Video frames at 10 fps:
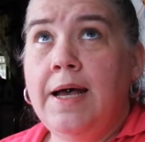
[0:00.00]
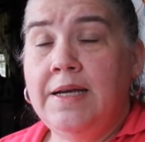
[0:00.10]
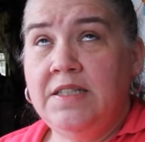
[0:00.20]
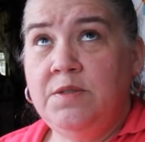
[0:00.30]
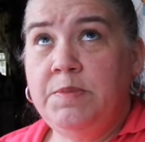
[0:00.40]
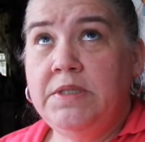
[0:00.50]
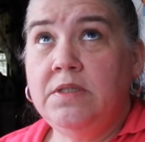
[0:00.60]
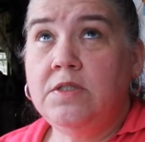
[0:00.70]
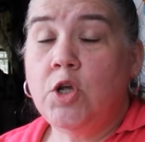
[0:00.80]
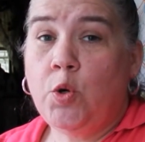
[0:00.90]

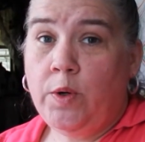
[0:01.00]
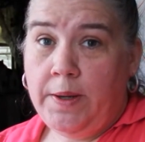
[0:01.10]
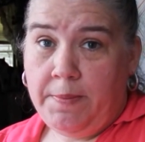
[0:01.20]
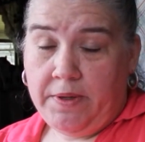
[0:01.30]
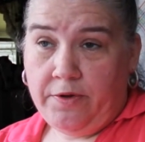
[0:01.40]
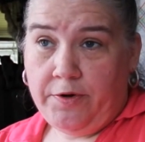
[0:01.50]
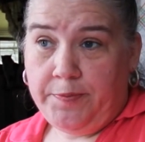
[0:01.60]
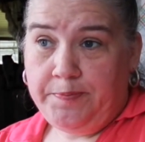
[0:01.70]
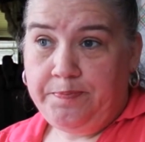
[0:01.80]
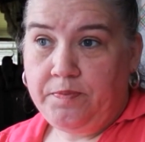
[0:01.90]
husband's
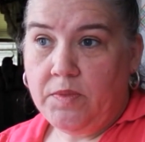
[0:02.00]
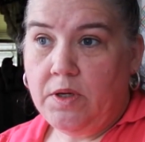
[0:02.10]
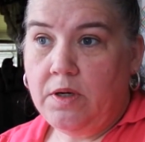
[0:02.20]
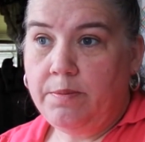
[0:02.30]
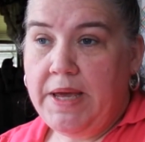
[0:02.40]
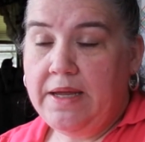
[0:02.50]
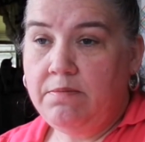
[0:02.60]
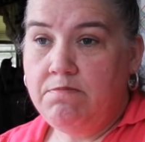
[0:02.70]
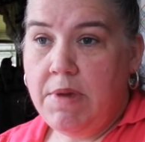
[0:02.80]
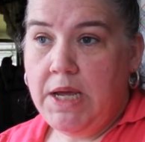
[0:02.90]
grandmother um, had
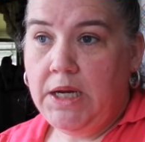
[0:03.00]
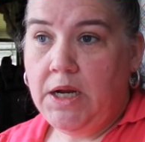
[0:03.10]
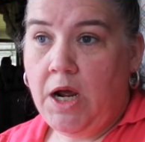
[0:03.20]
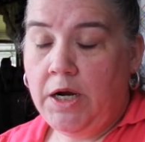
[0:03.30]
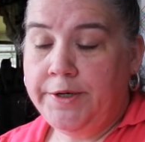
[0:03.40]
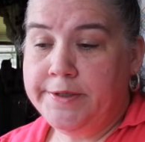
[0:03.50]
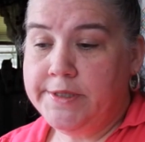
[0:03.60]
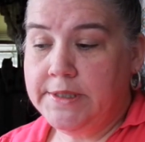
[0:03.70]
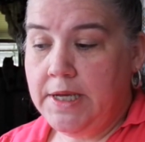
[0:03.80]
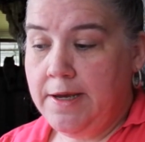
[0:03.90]
made her
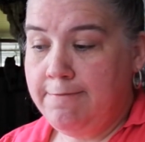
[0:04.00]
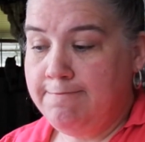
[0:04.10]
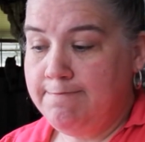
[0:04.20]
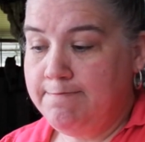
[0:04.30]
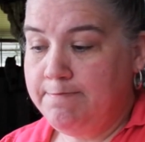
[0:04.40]
some